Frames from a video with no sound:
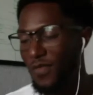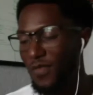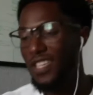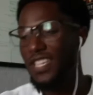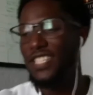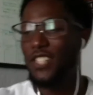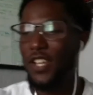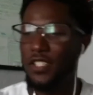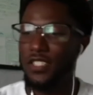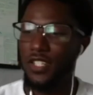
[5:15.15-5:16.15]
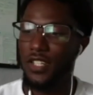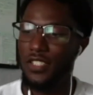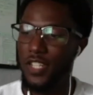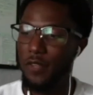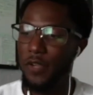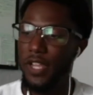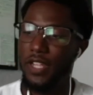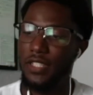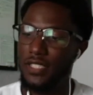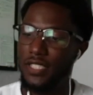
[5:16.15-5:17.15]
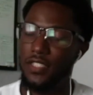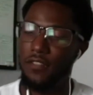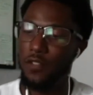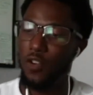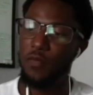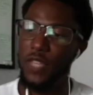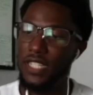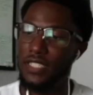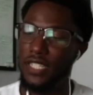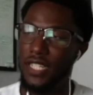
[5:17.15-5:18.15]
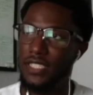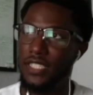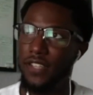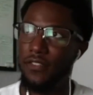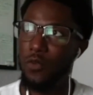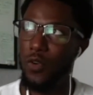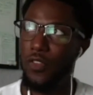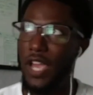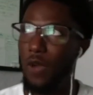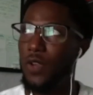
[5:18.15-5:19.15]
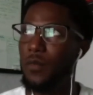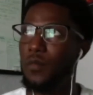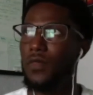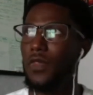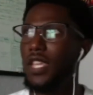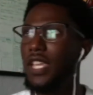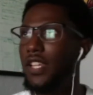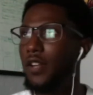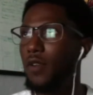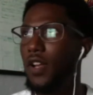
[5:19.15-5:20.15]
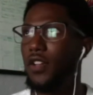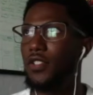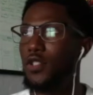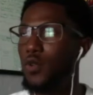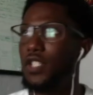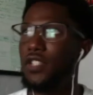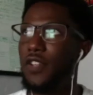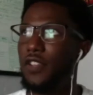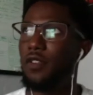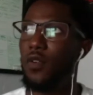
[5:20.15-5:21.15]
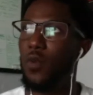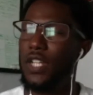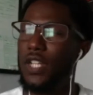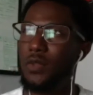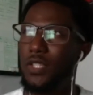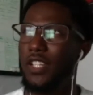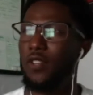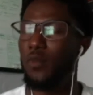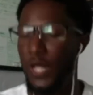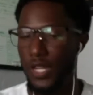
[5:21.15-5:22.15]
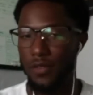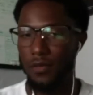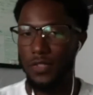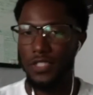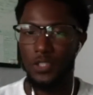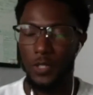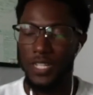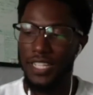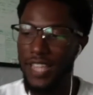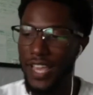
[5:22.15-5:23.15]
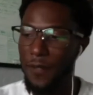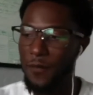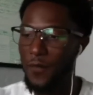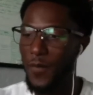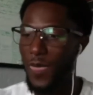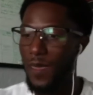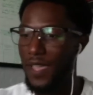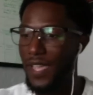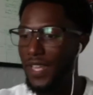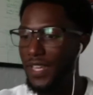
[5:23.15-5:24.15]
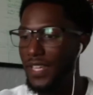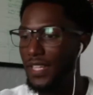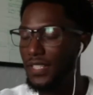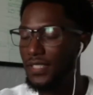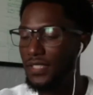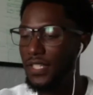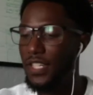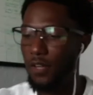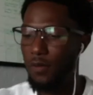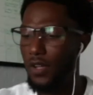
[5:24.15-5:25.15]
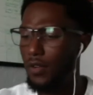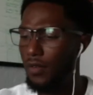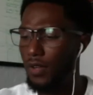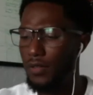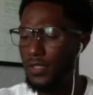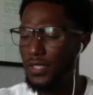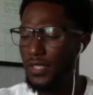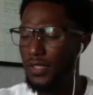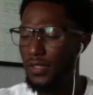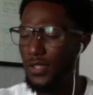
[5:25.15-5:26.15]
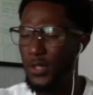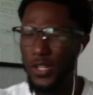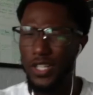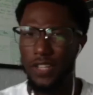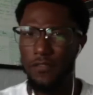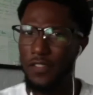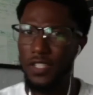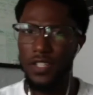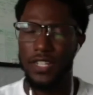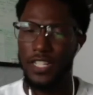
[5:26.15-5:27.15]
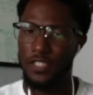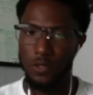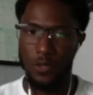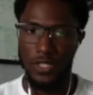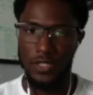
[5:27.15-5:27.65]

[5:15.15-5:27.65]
He started to generate a consistent flow of meetings. And let's say for that one, he did around 250 requests within a week. So he did that, and he got around, I would say 30, like 50 connection requests.